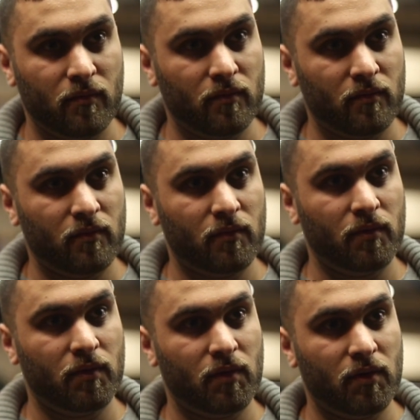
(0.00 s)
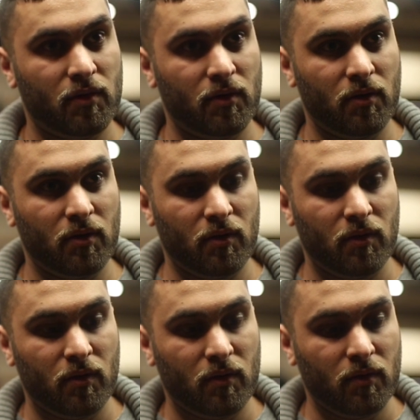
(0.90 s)

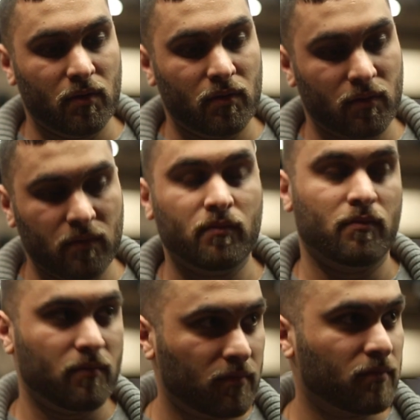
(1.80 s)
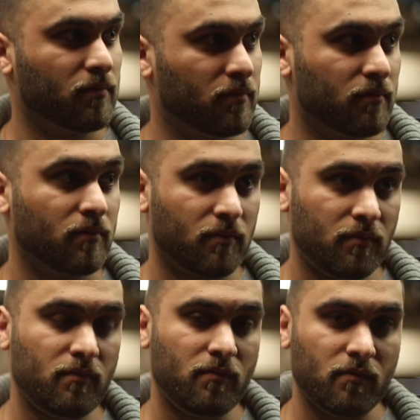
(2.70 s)

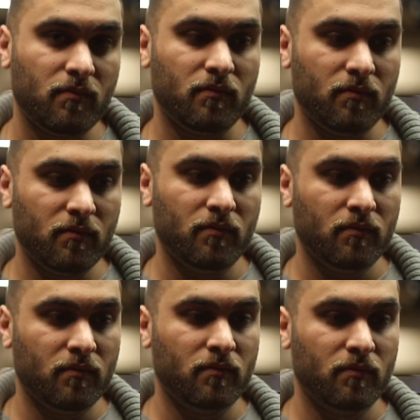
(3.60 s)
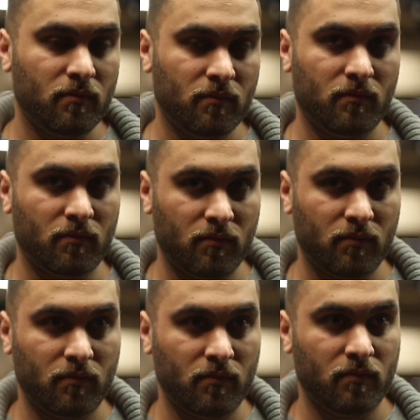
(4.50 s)

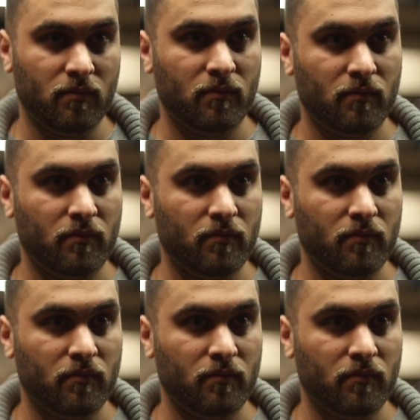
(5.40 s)
(not speaking)